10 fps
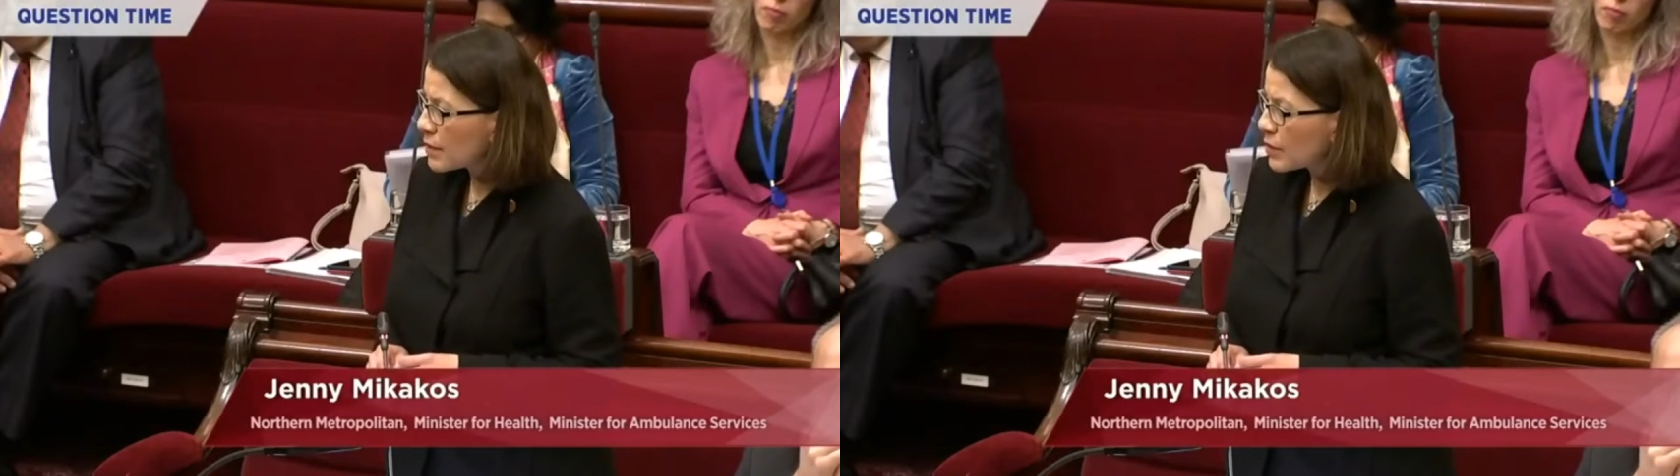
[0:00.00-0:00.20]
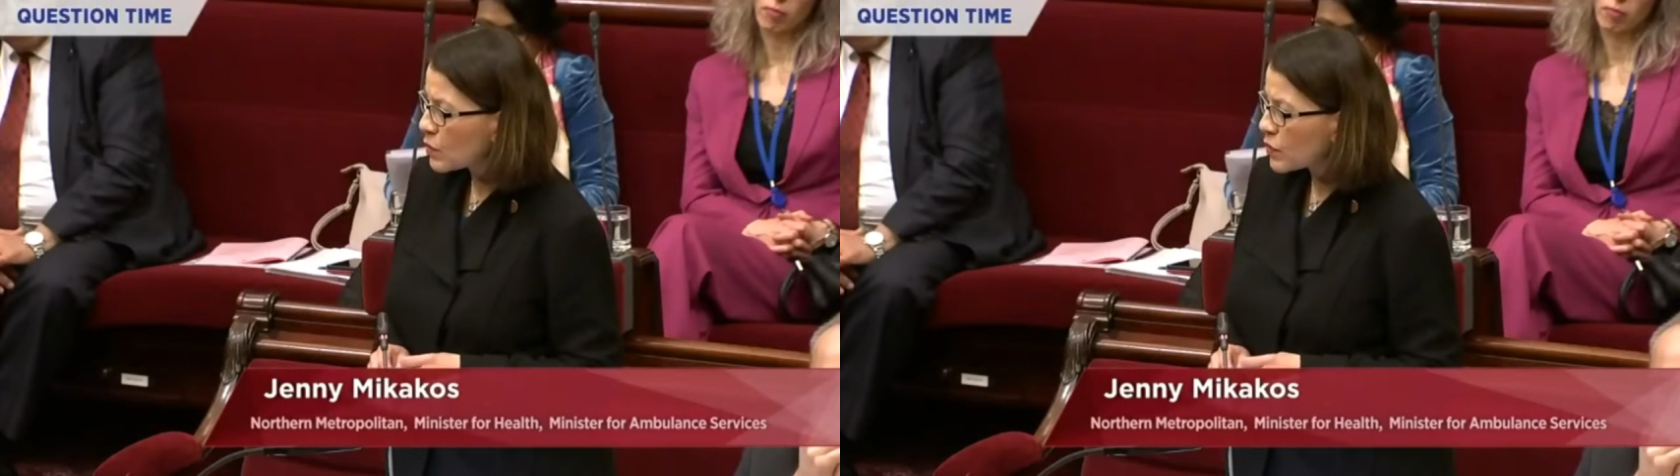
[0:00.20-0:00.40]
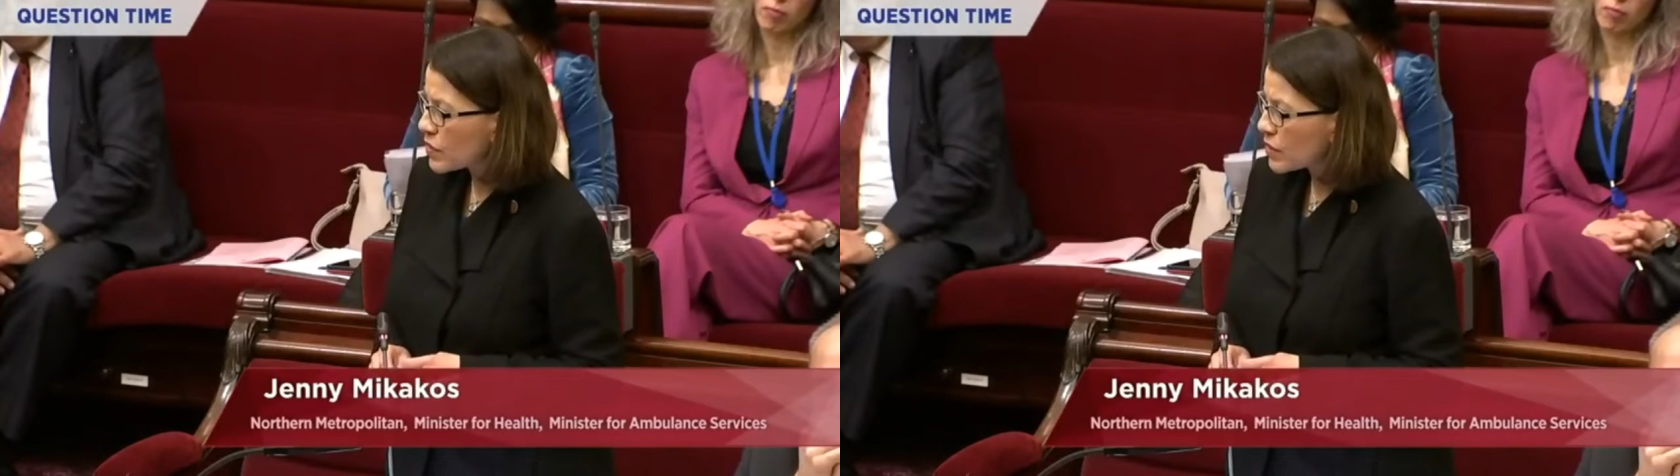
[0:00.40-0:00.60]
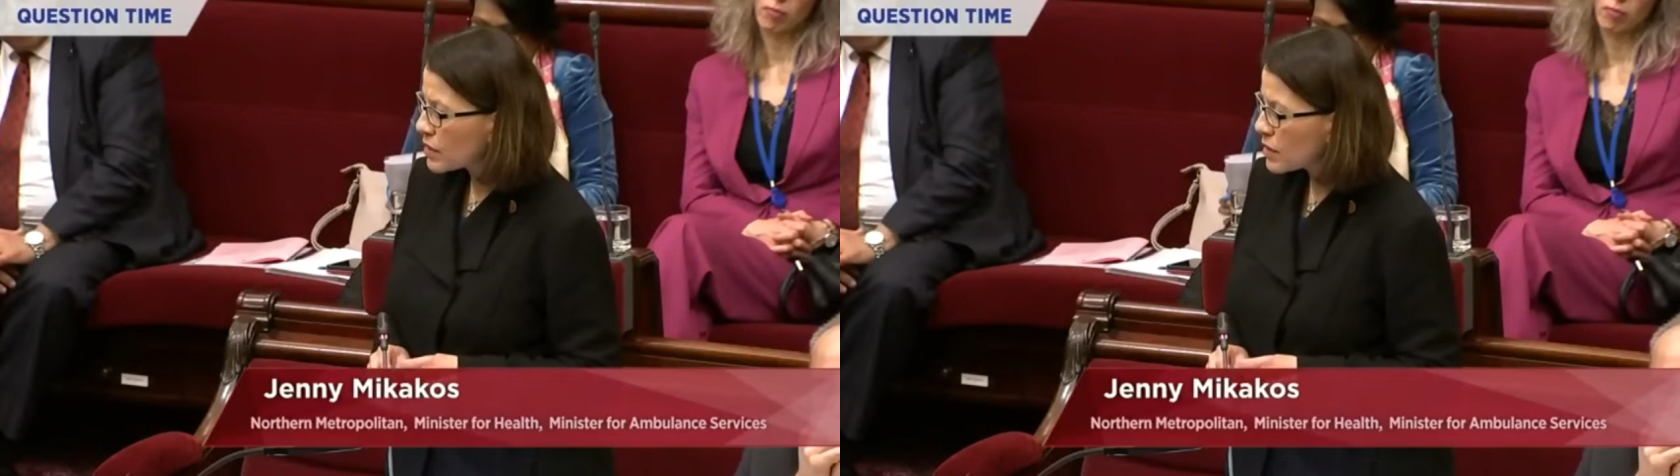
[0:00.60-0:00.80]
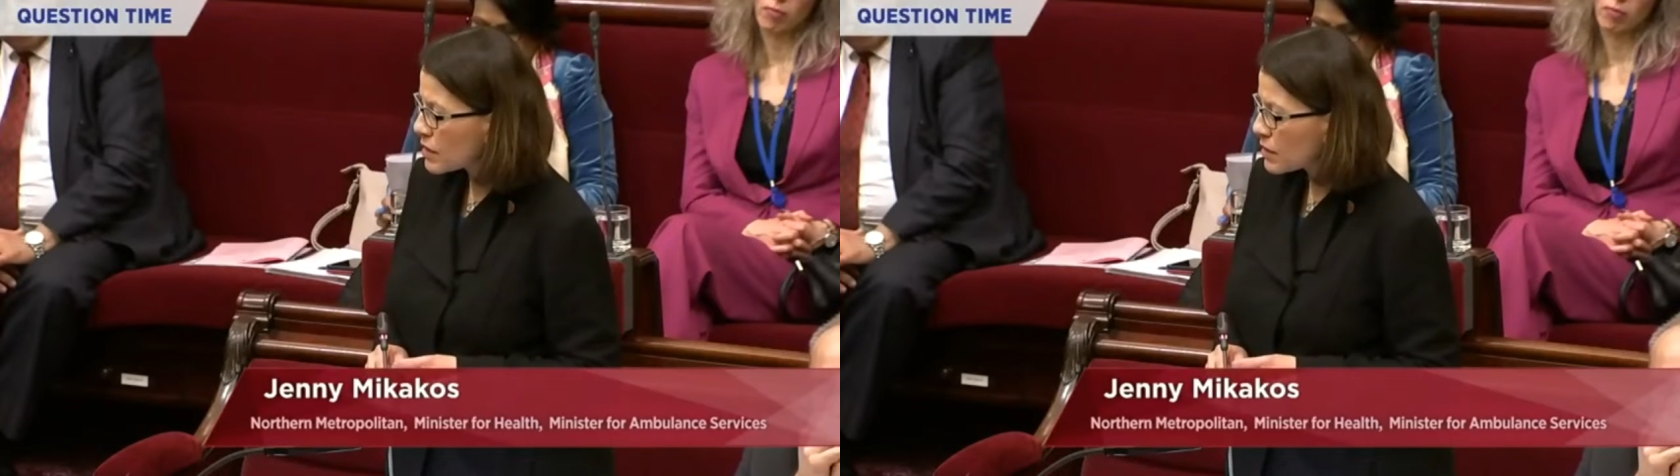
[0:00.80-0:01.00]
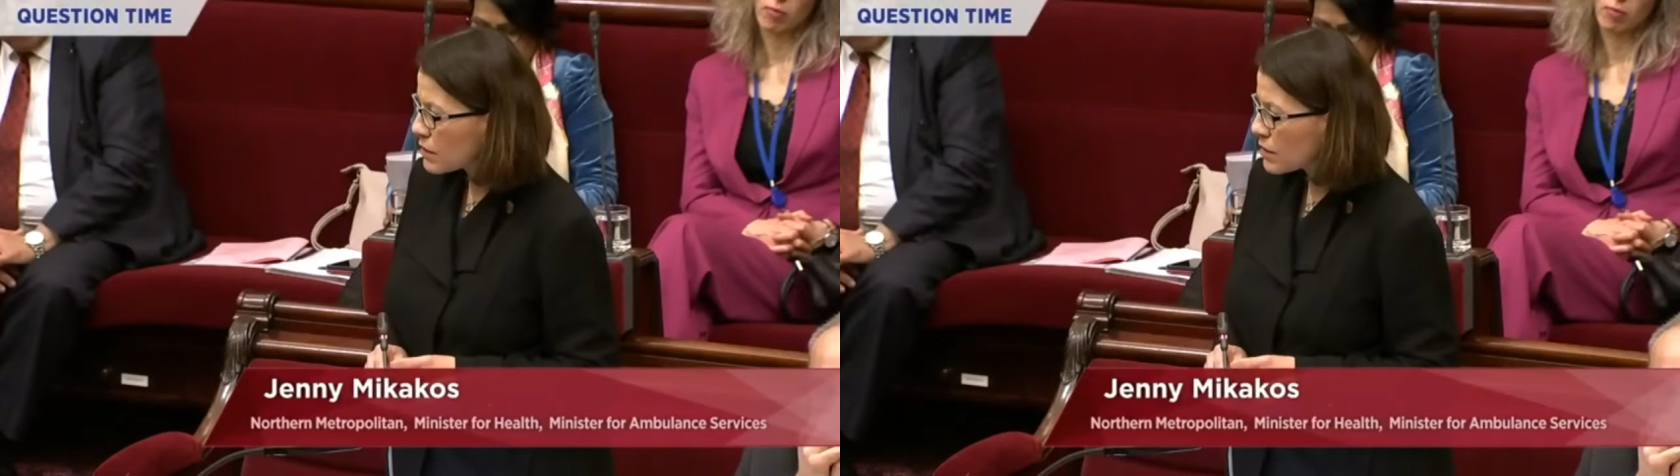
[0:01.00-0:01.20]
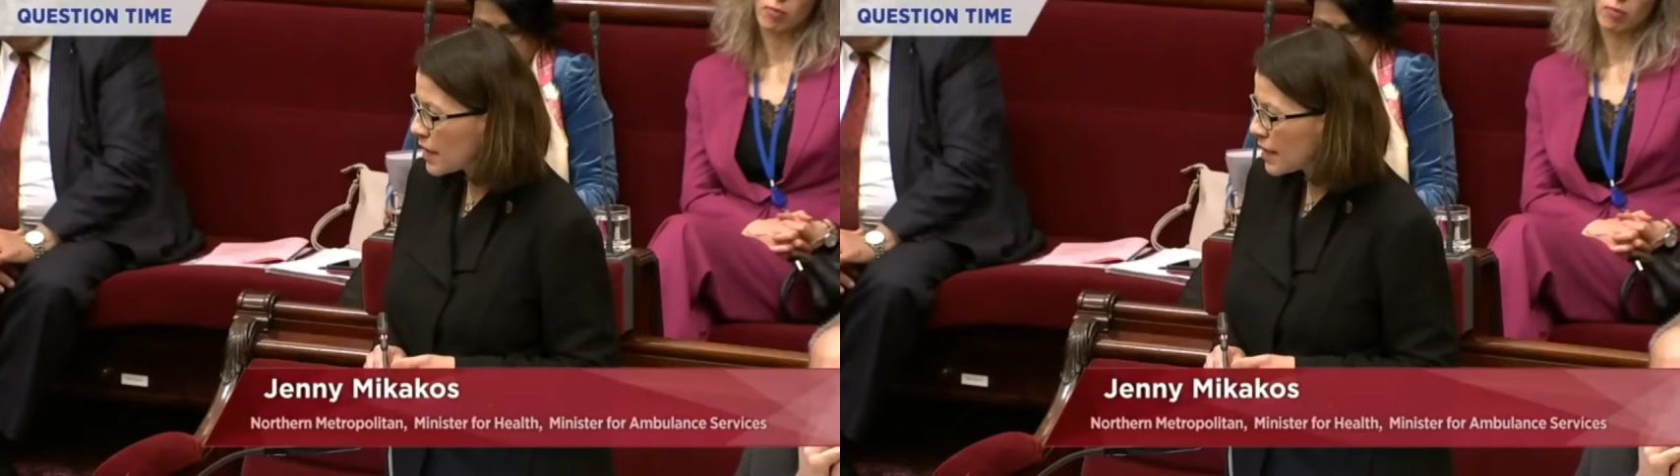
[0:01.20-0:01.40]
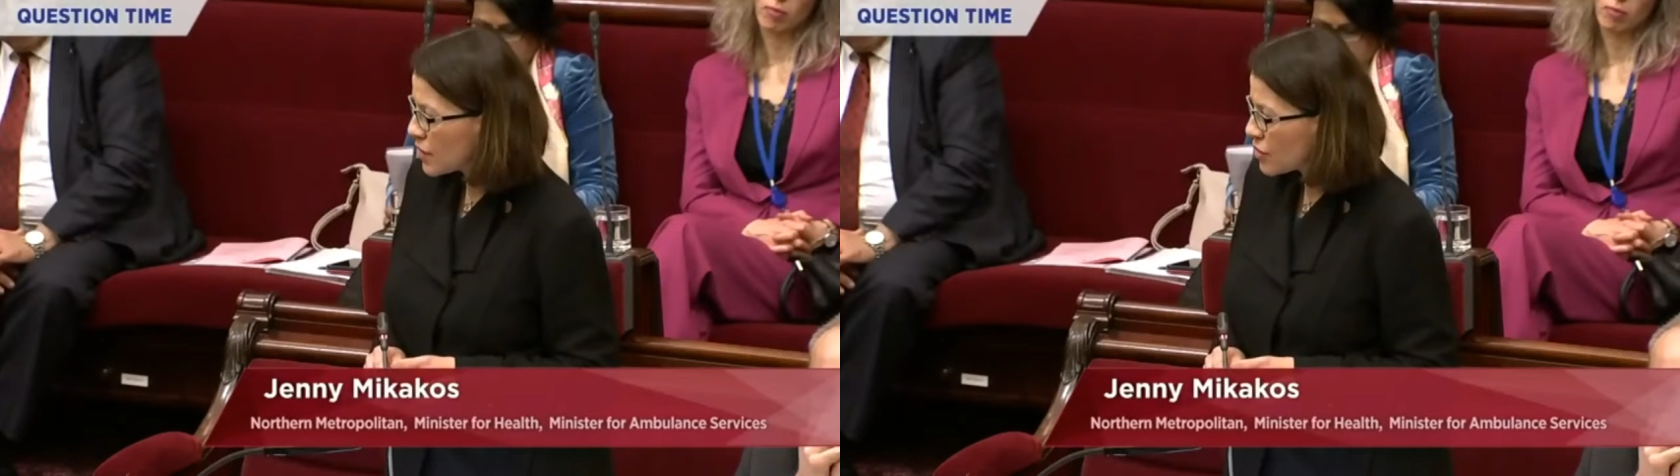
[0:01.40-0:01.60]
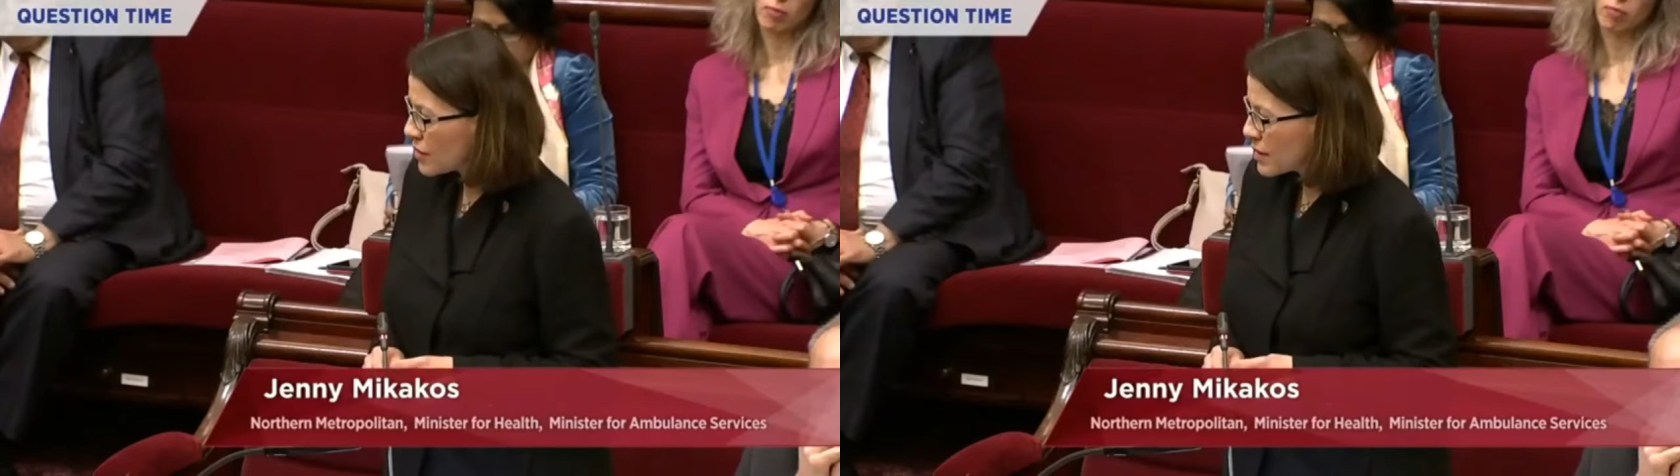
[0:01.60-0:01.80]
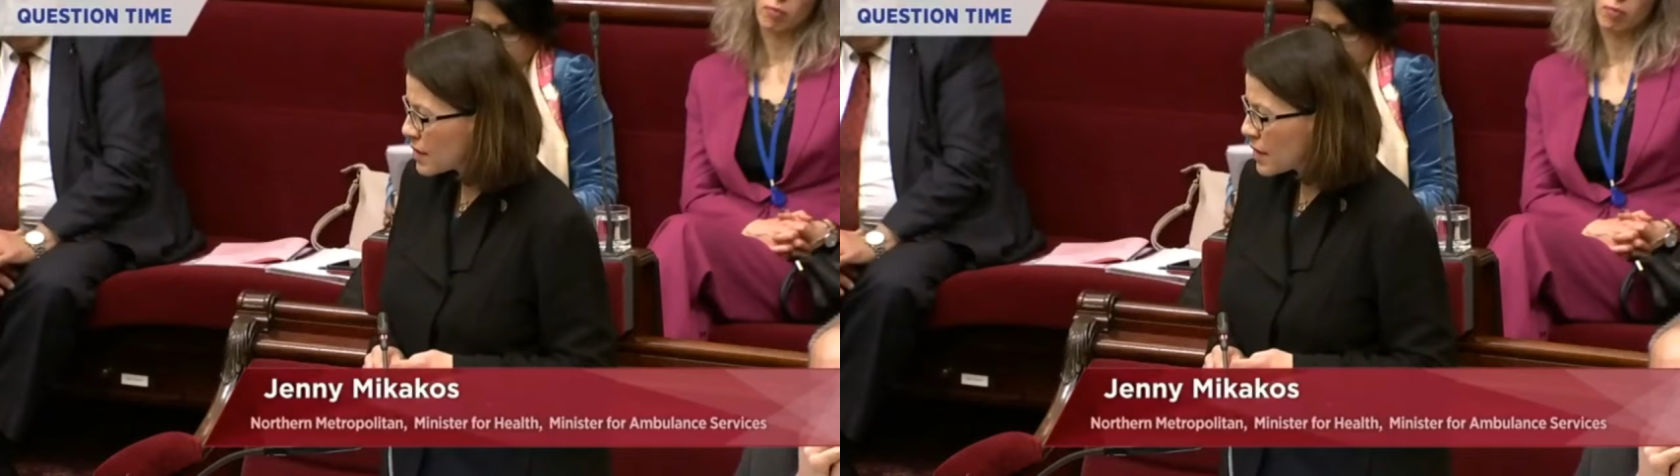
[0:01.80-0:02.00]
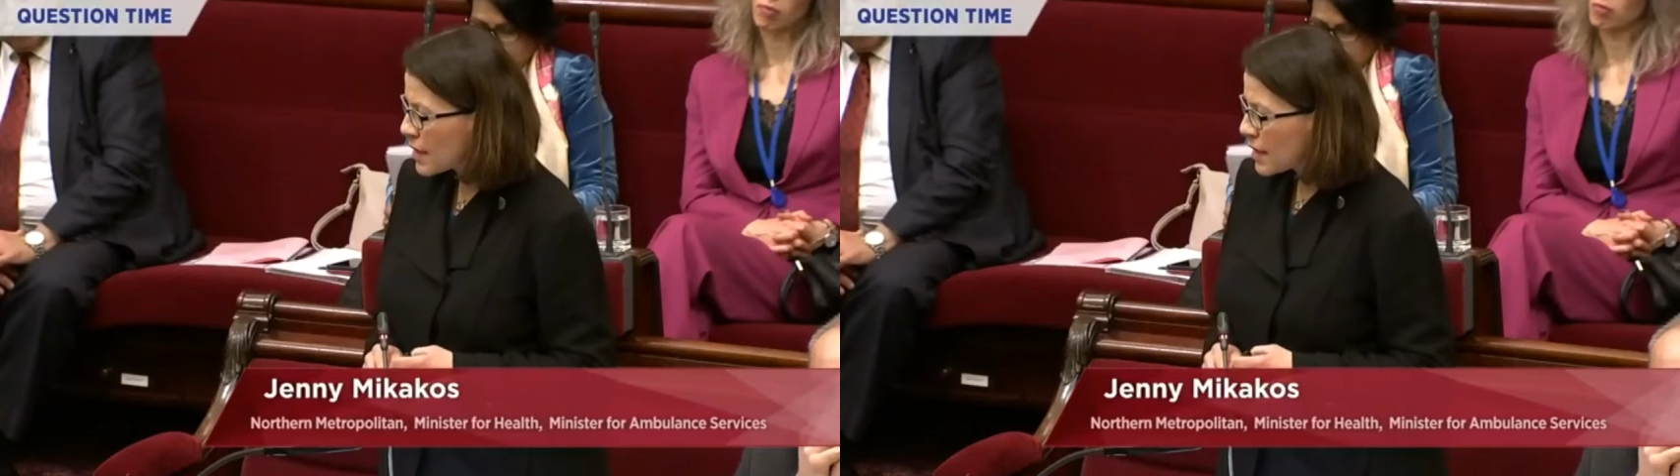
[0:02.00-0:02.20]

but also to clinicians